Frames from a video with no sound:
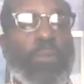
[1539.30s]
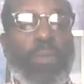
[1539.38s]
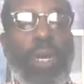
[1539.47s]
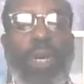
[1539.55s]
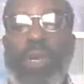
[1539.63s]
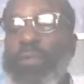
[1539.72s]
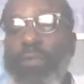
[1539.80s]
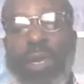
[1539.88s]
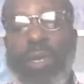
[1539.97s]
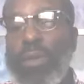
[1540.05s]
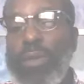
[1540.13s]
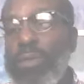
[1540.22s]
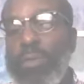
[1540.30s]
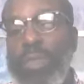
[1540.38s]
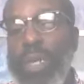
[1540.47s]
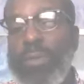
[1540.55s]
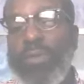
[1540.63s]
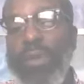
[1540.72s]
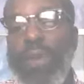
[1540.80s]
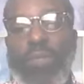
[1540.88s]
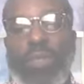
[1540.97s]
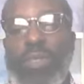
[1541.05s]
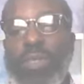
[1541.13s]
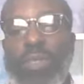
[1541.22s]
uh, in, in Luke chapter 5,
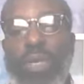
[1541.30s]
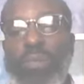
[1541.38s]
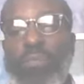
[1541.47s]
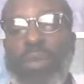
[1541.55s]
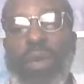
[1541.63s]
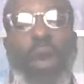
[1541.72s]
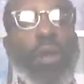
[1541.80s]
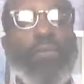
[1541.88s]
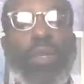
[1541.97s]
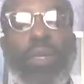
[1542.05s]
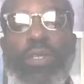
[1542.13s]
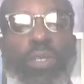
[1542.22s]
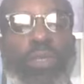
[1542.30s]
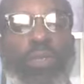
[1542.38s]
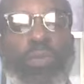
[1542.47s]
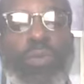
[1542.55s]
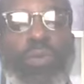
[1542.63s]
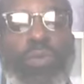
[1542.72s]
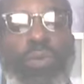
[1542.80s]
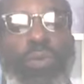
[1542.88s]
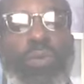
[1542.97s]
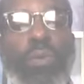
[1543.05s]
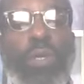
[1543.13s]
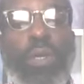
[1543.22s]
verse 16. But often Jesus
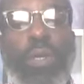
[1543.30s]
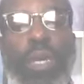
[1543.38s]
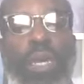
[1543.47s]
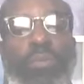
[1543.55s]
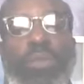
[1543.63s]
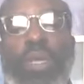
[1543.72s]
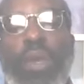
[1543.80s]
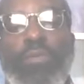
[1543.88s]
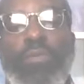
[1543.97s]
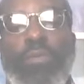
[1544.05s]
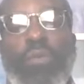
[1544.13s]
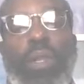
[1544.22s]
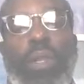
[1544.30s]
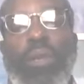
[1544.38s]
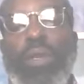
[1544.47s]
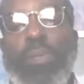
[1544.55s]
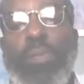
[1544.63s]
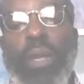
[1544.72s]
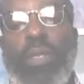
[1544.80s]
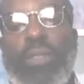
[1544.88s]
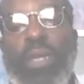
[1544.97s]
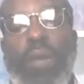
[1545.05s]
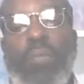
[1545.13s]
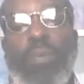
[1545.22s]
withdrew himself to a lonely place
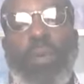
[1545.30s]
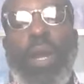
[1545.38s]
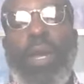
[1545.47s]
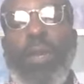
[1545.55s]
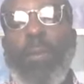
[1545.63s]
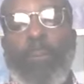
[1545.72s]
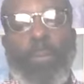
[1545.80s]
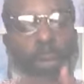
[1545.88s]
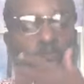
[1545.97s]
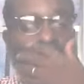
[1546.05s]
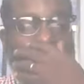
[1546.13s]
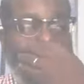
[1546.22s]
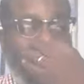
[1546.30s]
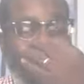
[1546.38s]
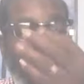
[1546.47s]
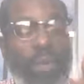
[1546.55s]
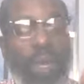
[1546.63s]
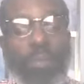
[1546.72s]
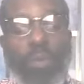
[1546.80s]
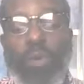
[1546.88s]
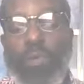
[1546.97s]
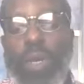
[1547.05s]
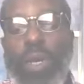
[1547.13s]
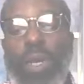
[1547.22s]
and prayed. Uh, I love that
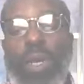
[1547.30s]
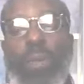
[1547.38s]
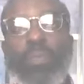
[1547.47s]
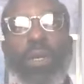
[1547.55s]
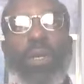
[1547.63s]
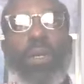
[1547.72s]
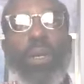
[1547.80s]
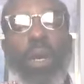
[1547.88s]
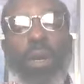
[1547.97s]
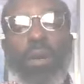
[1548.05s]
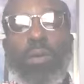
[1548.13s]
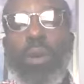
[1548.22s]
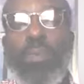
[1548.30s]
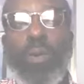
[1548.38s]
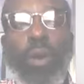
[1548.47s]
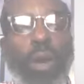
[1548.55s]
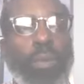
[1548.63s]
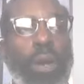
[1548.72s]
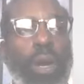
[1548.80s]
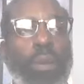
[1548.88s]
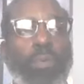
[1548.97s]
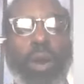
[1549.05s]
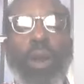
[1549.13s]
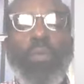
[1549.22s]
movie. Uh, oh, a prayer, uh,
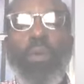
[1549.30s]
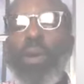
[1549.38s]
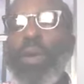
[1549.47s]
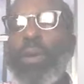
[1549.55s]
prayer warrior.